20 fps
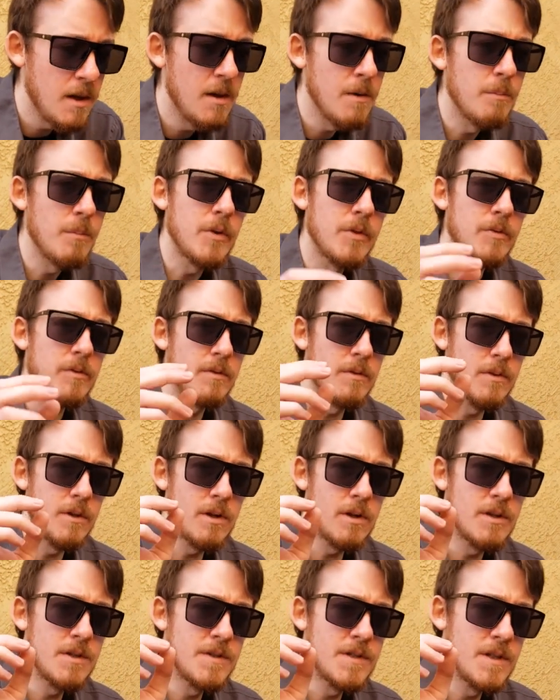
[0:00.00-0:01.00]
But
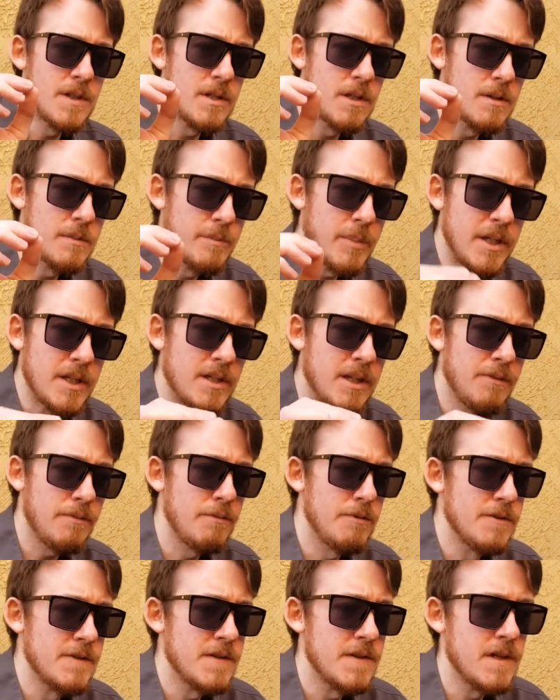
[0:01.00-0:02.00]
there's a big
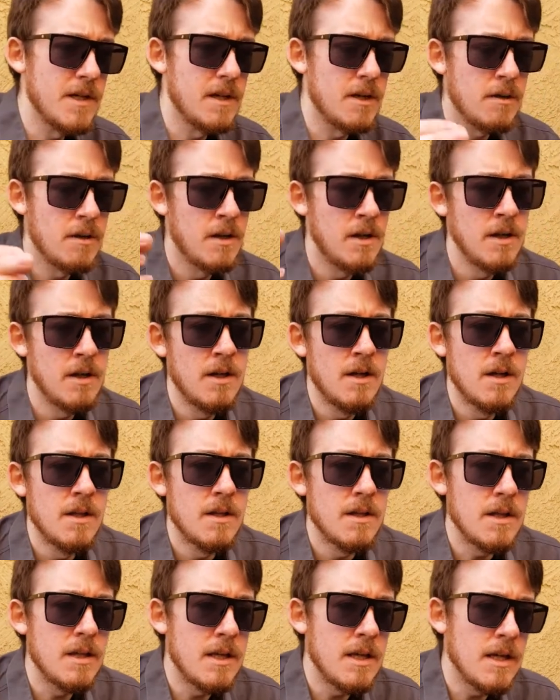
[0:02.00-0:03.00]
difference there.
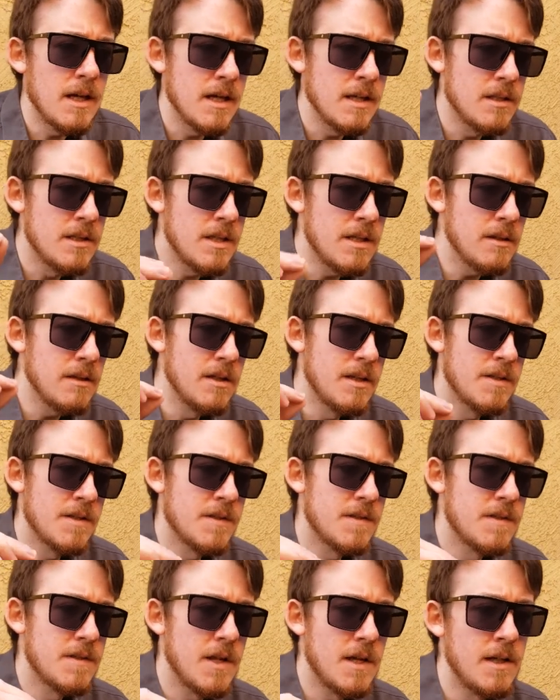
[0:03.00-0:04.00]
The
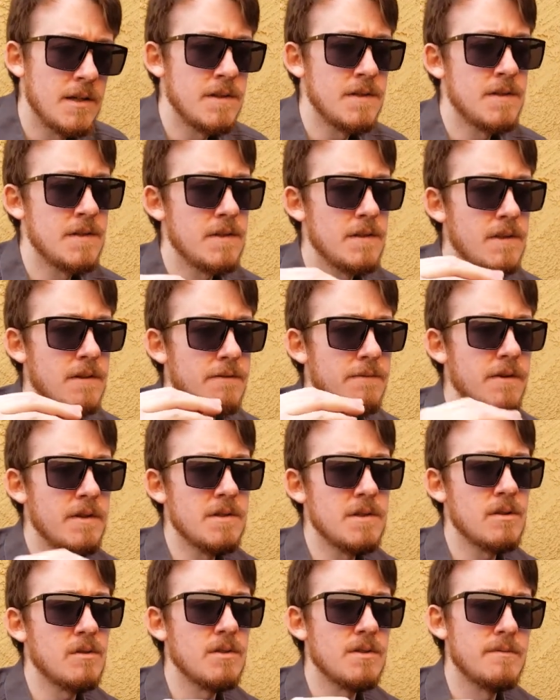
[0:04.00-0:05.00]
idealist says the
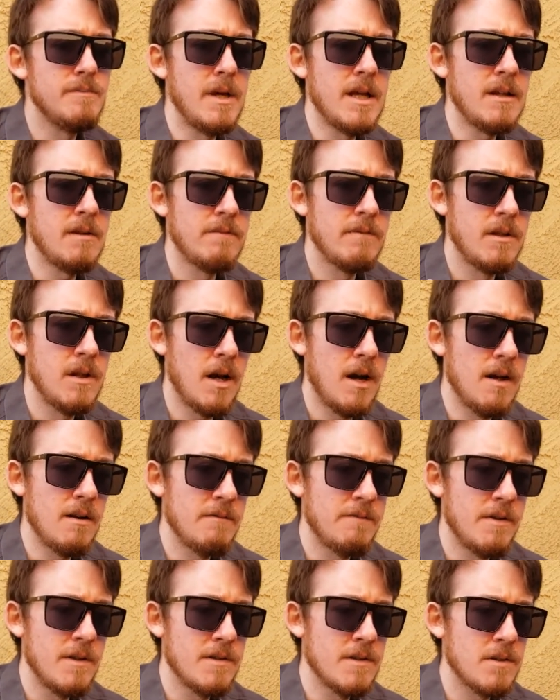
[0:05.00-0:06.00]
physical is made of the
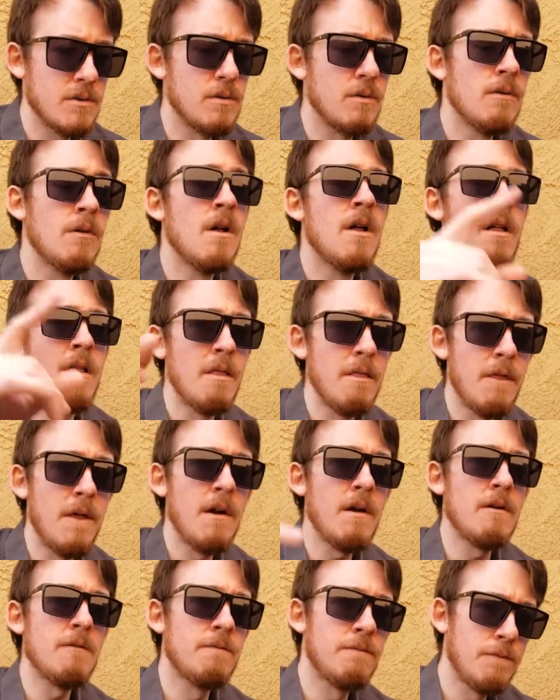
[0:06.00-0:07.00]
non-physical,
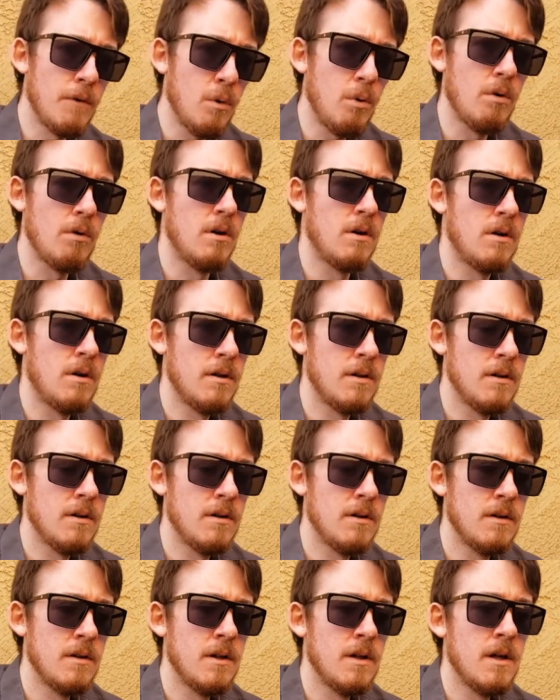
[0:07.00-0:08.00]
therefore
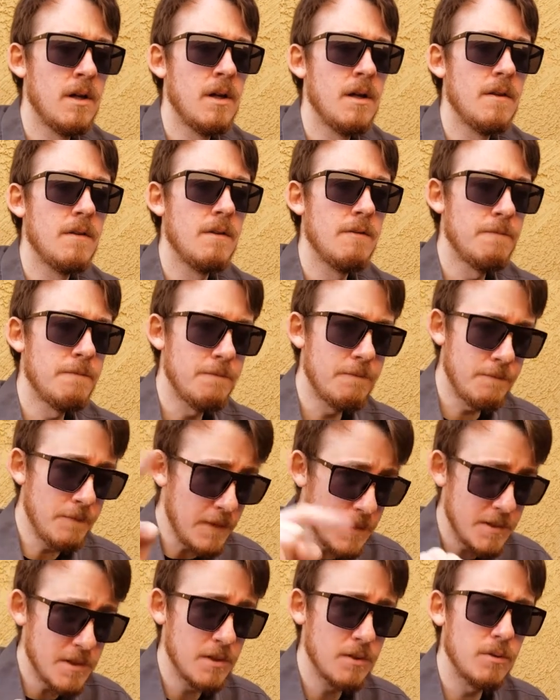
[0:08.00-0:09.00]
the
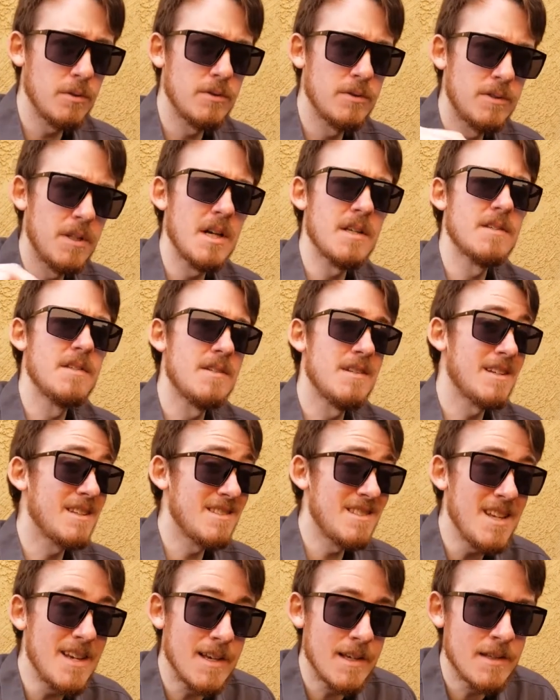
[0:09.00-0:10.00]
physical doesn't
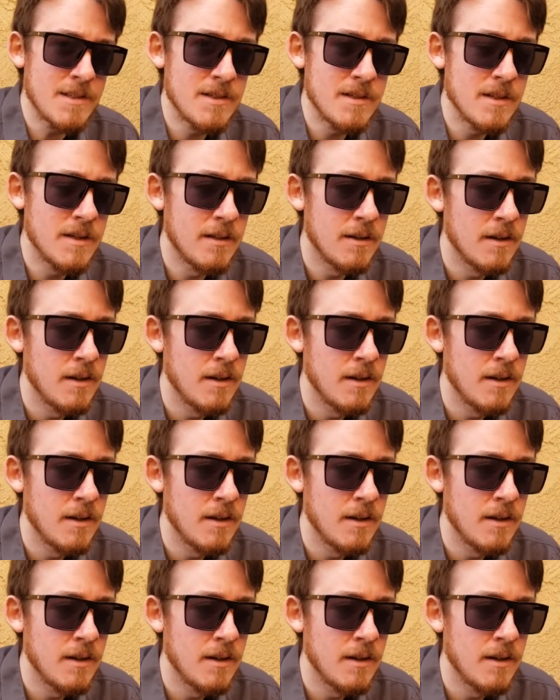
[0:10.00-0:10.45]
exist.